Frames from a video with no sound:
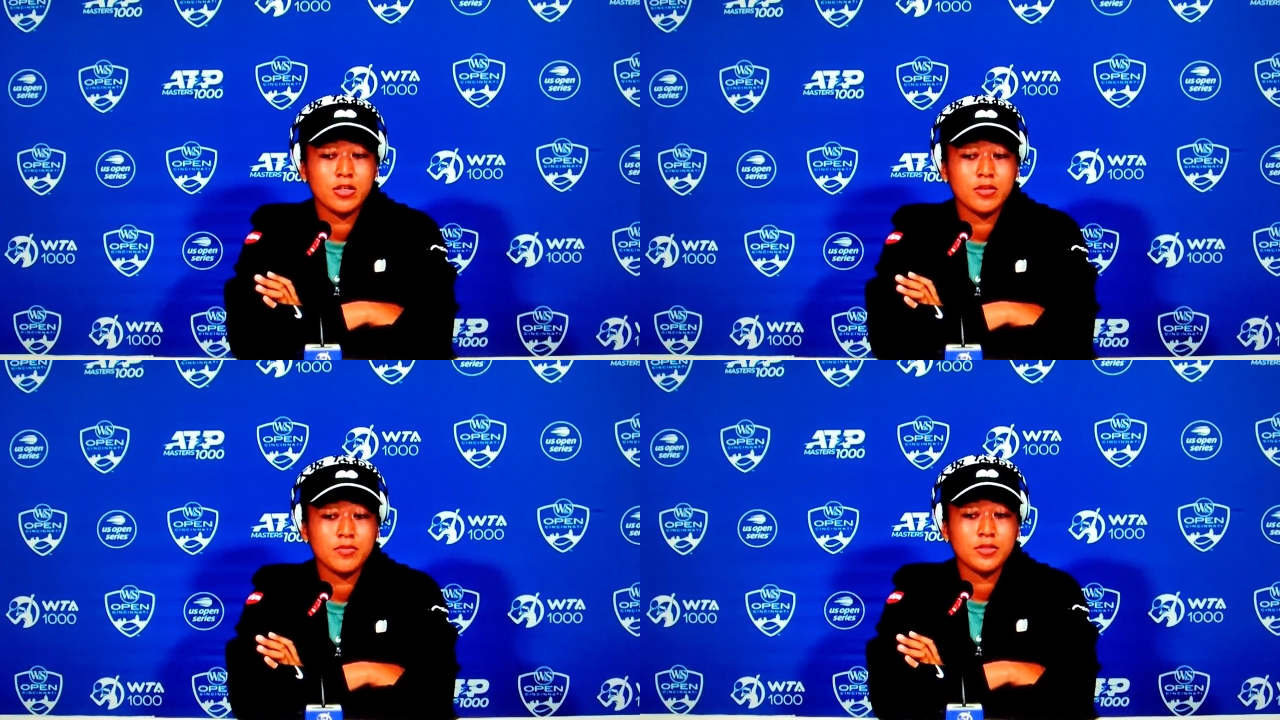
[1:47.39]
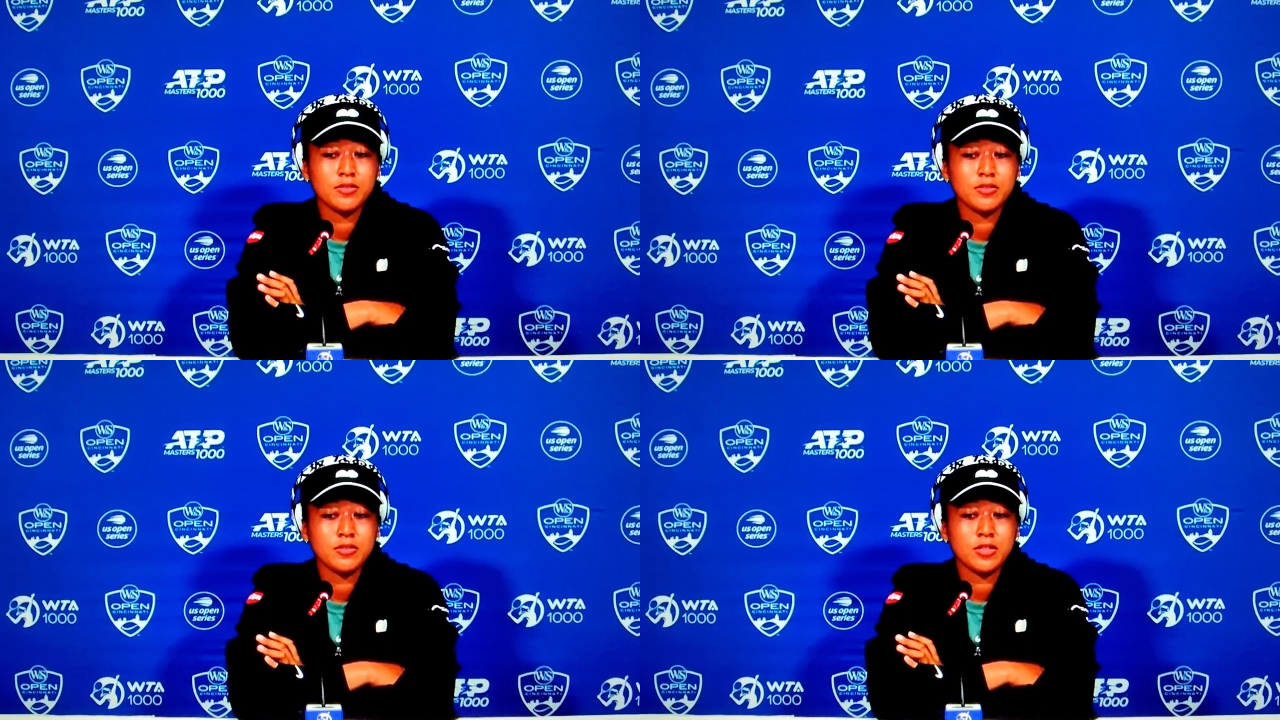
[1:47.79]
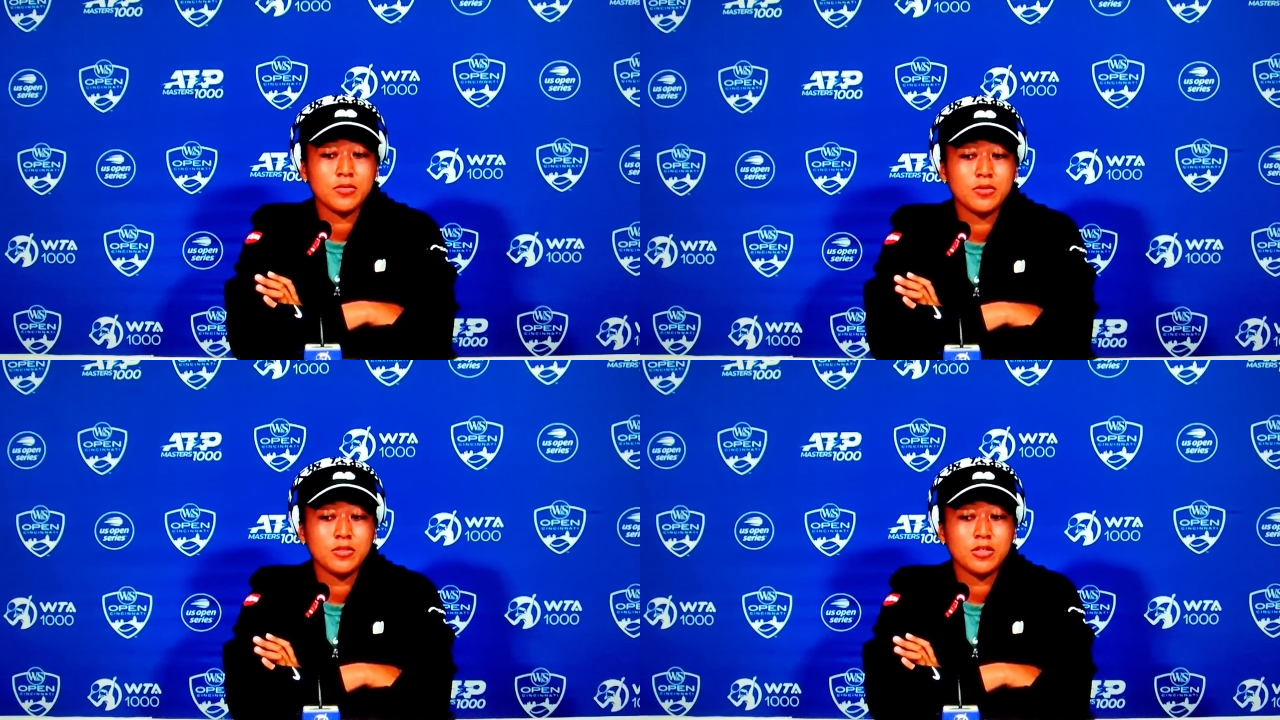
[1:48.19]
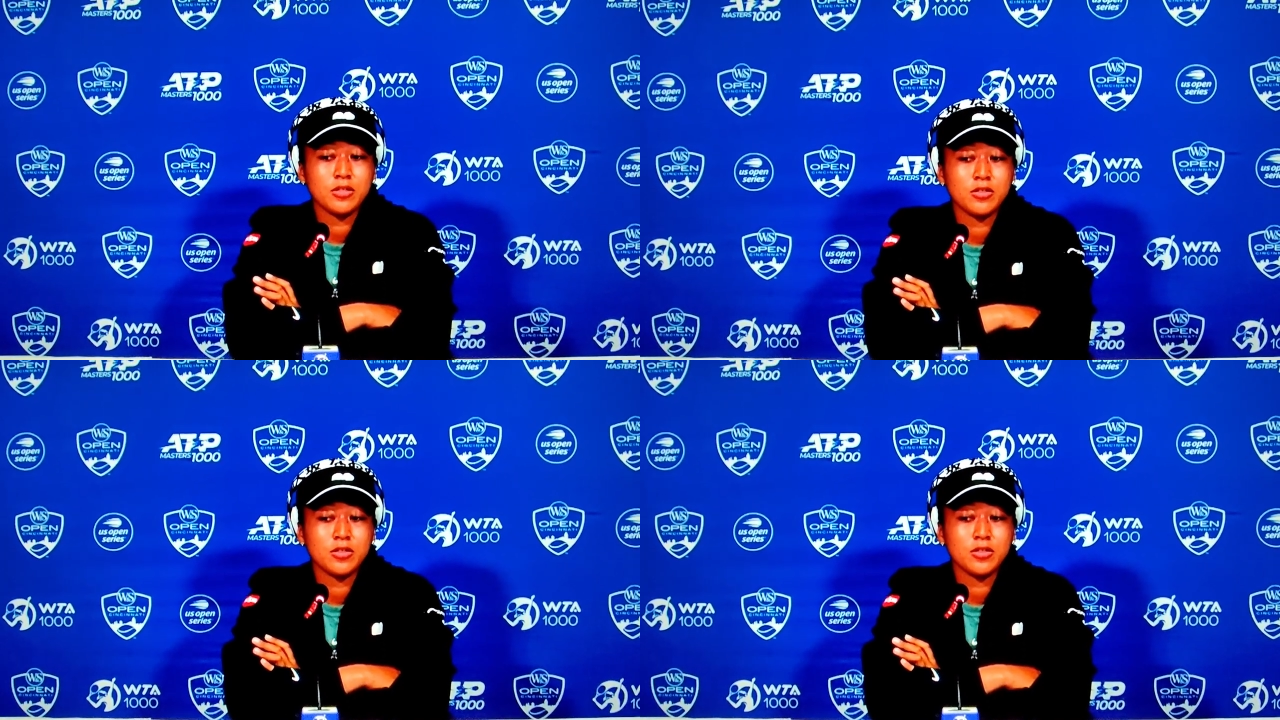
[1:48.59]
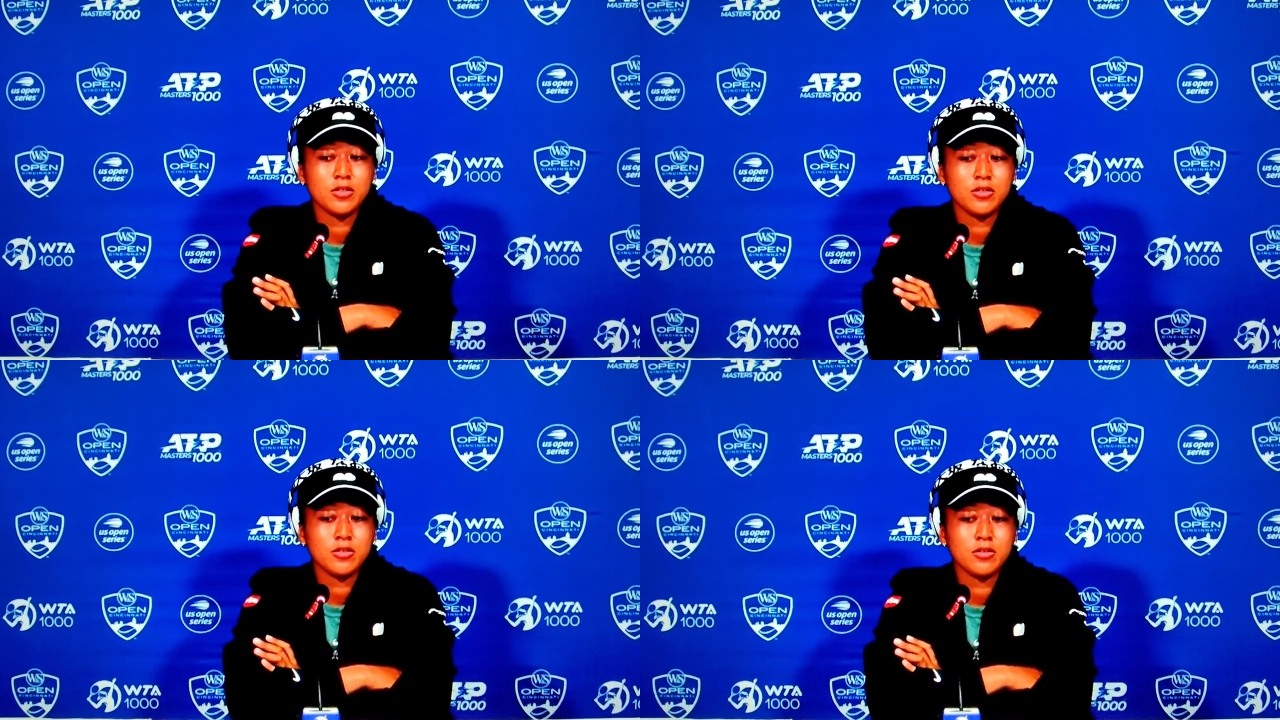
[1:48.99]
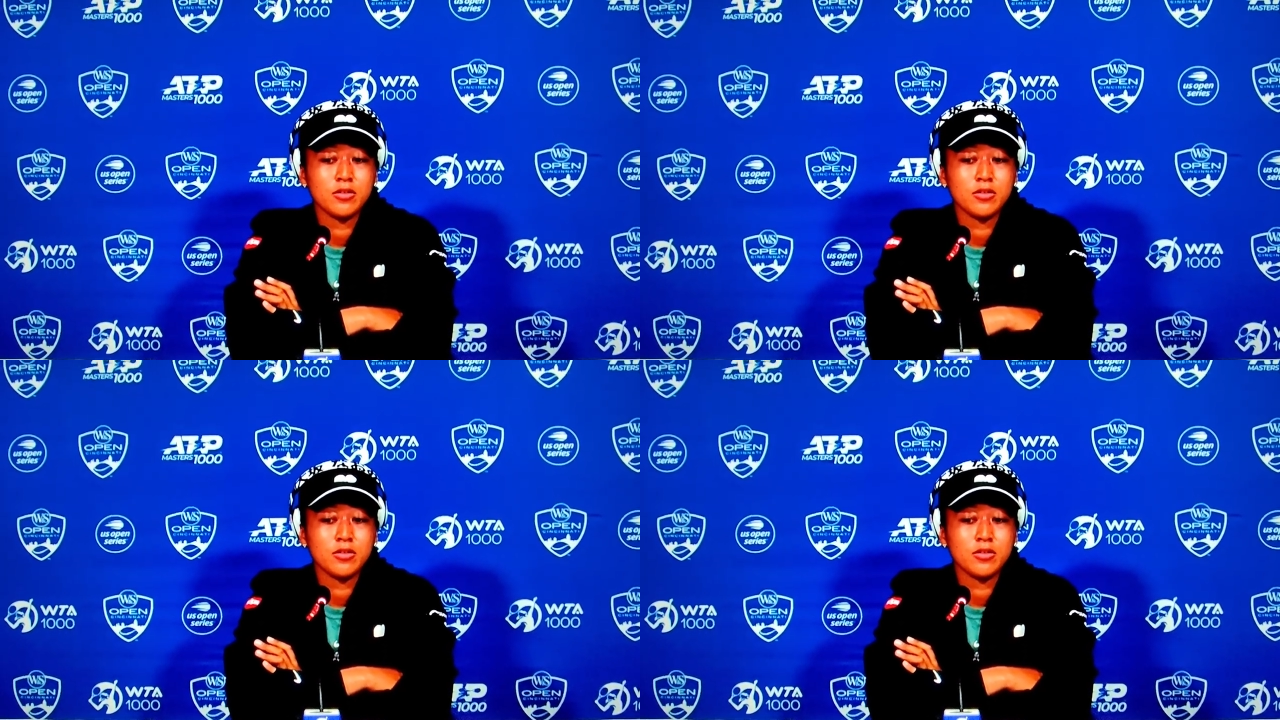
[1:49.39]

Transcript: ever since I was younger,